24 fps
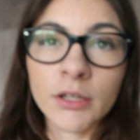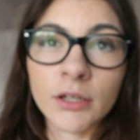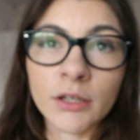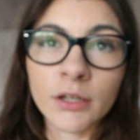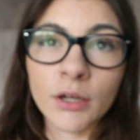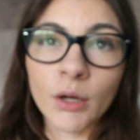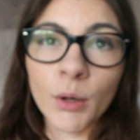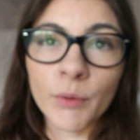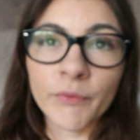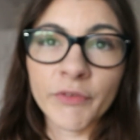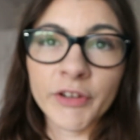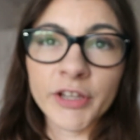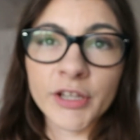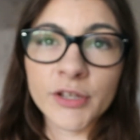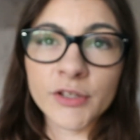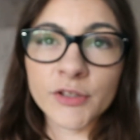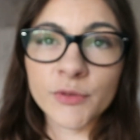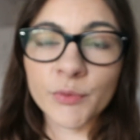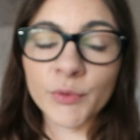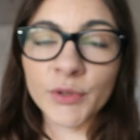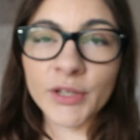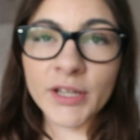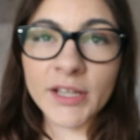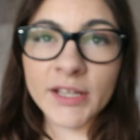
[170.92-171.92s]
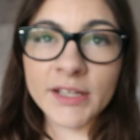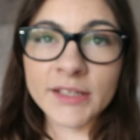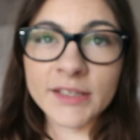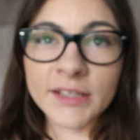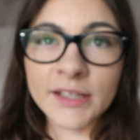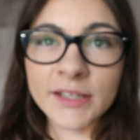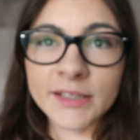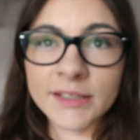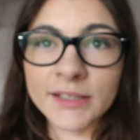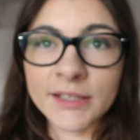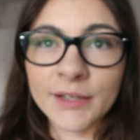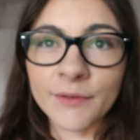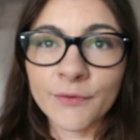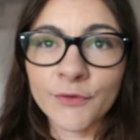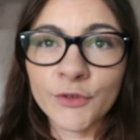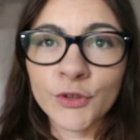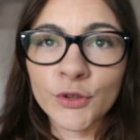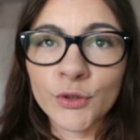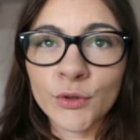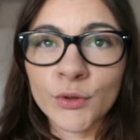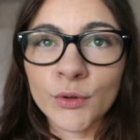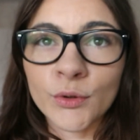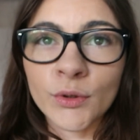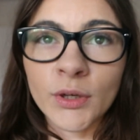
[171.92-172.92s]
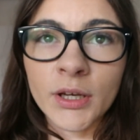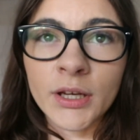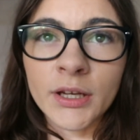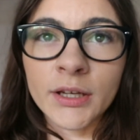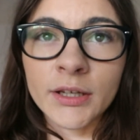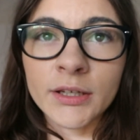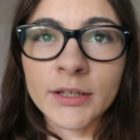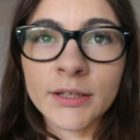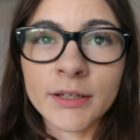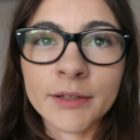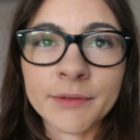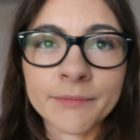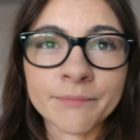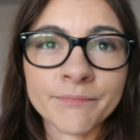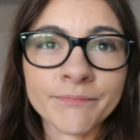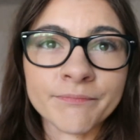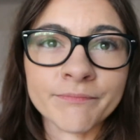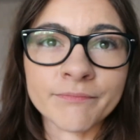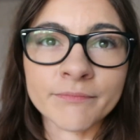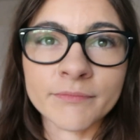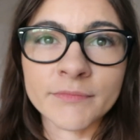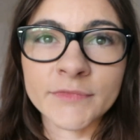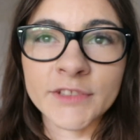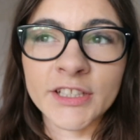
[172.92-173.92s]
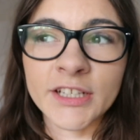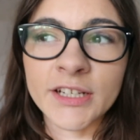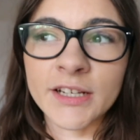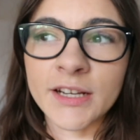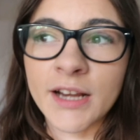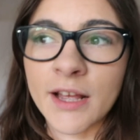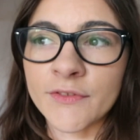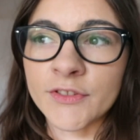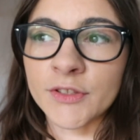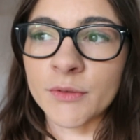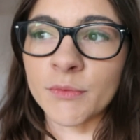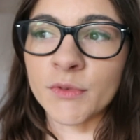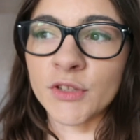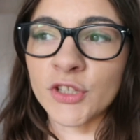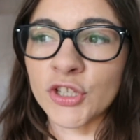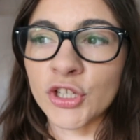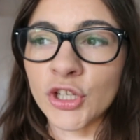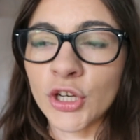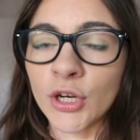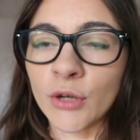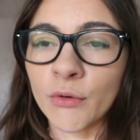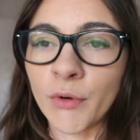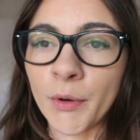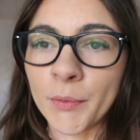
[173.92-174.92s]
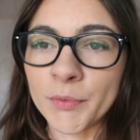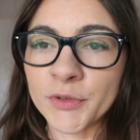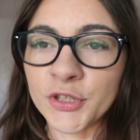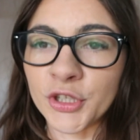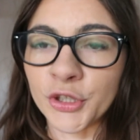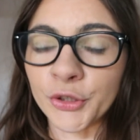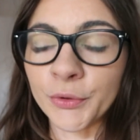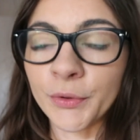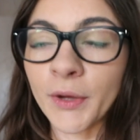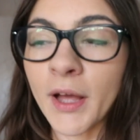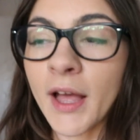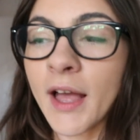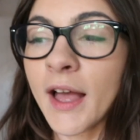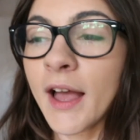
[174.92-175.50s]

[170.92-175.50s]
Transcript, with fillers: glow up videos wouldn't exist if you didn't have something to glow up to.